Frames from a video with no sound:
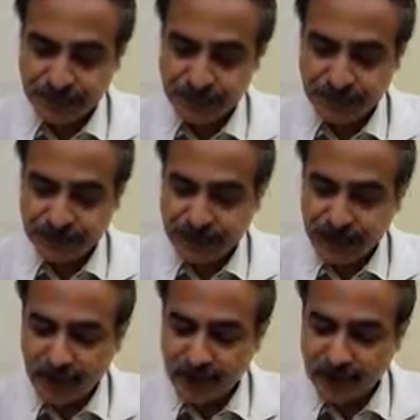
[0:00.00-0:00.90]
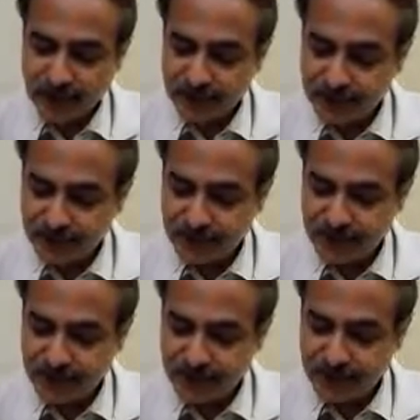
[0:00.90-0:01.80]
Doctor, how can you
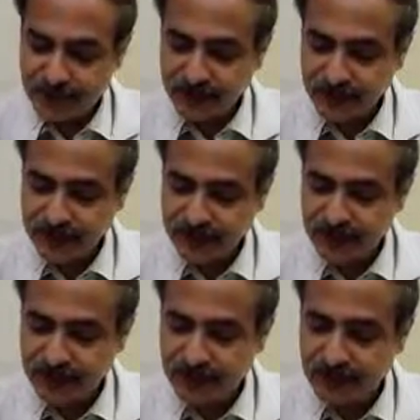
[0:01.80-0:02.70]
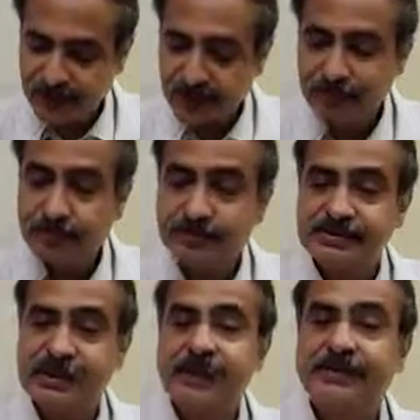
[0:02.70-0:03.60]
prevent undulating movement of
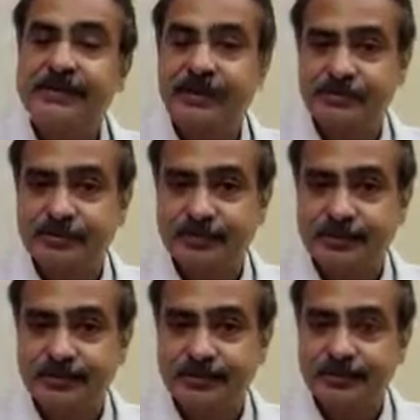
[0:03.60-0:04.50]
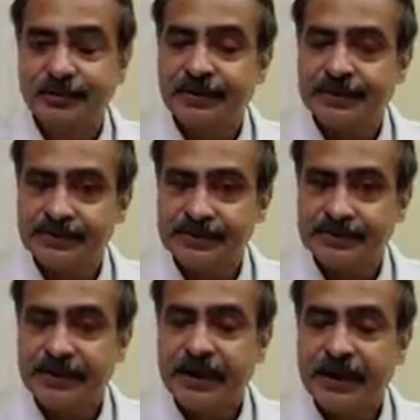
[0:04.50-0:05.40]
prostatic capsule?
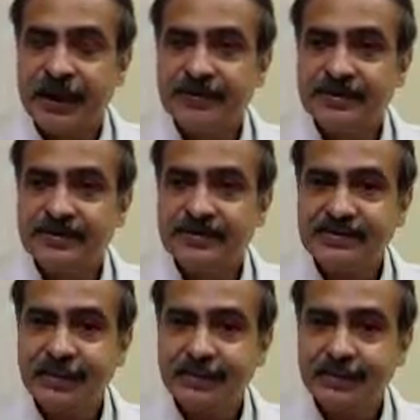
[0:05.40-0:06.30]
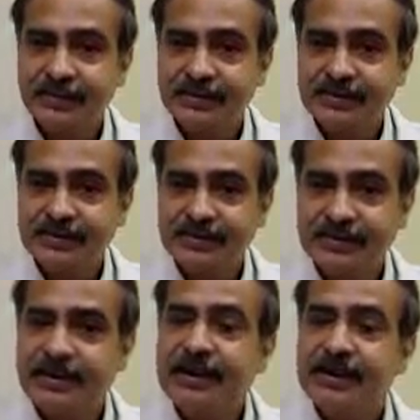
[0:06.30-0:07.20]
Sir, as I start
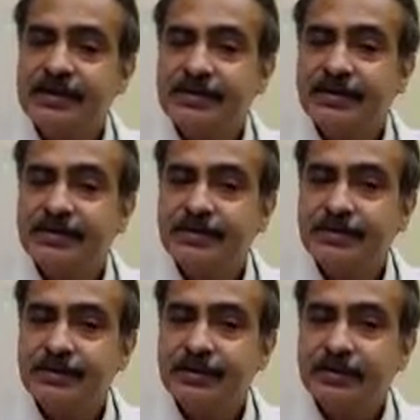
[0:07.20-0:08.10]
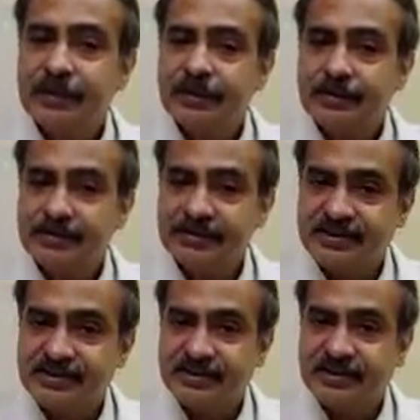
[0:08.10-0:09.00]
progressing the
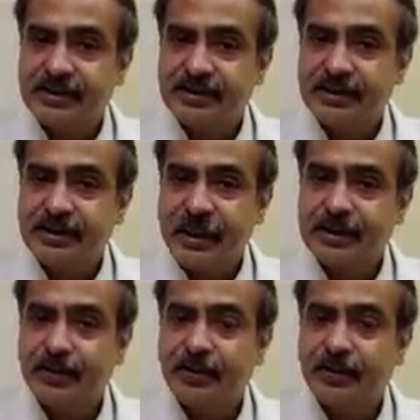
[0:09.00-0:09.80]
resection and